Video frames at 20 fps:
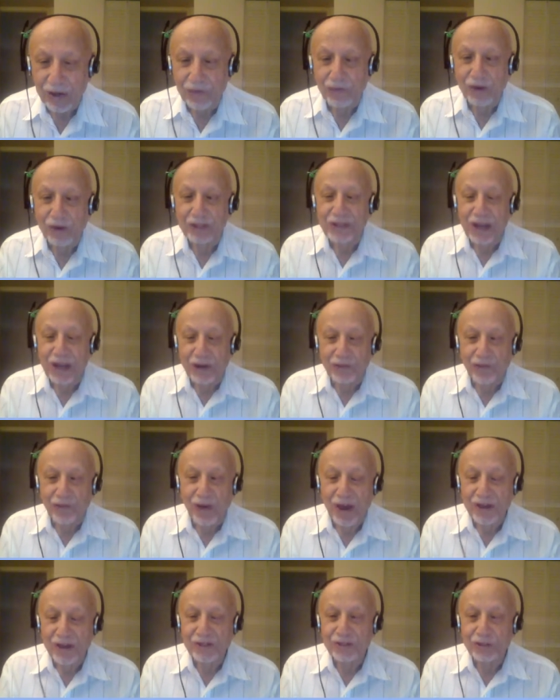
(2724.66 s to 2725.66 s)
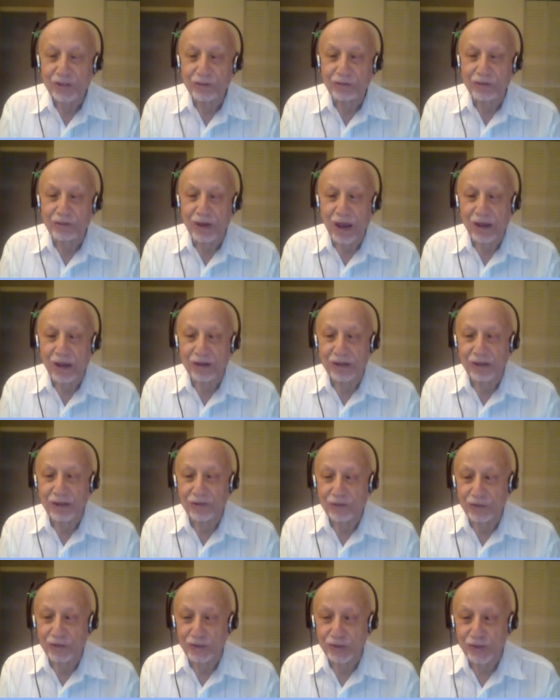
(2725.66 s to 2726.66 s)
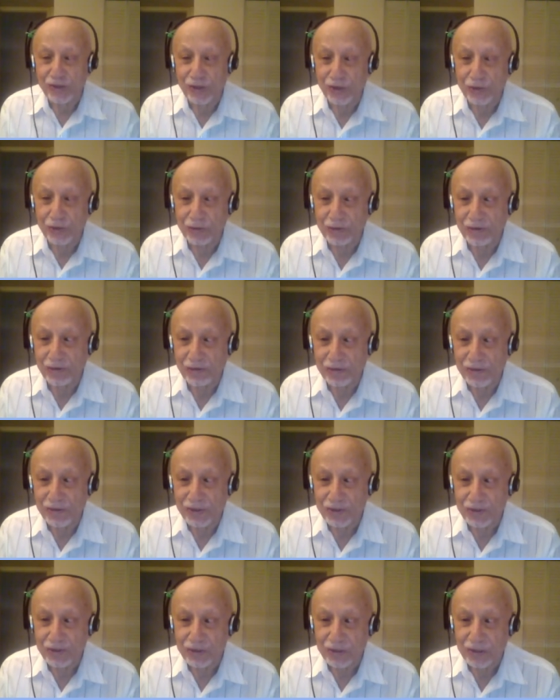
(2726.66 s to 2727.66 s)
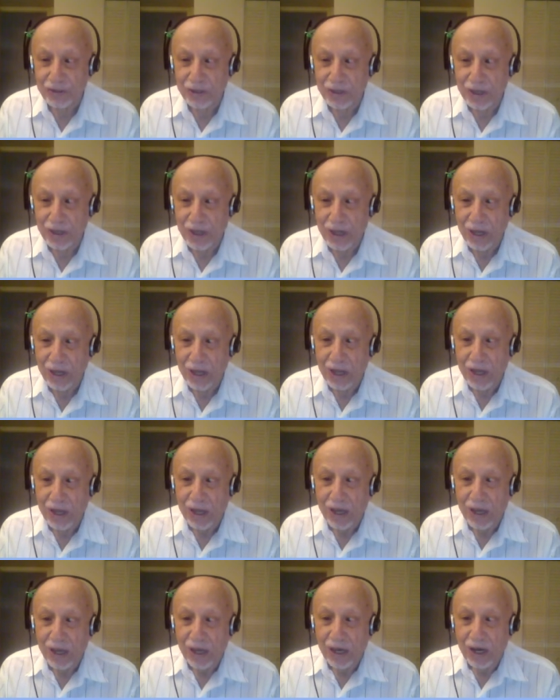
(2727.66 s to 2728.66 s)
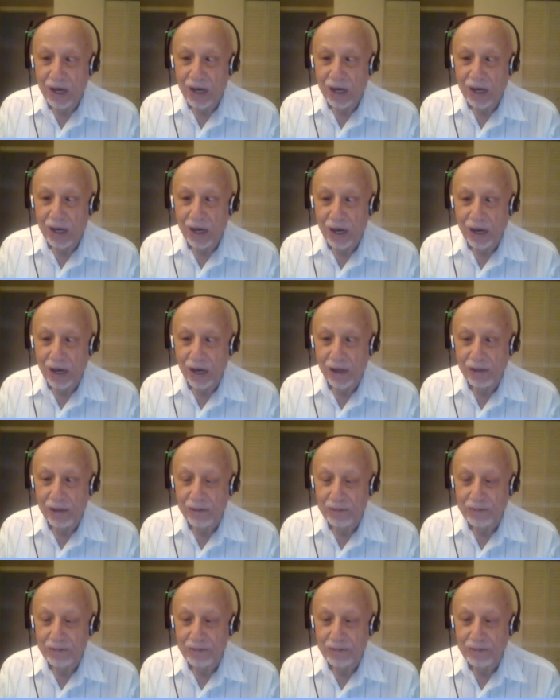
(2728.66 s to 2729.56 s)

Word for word: What advice do I give to students? Uh,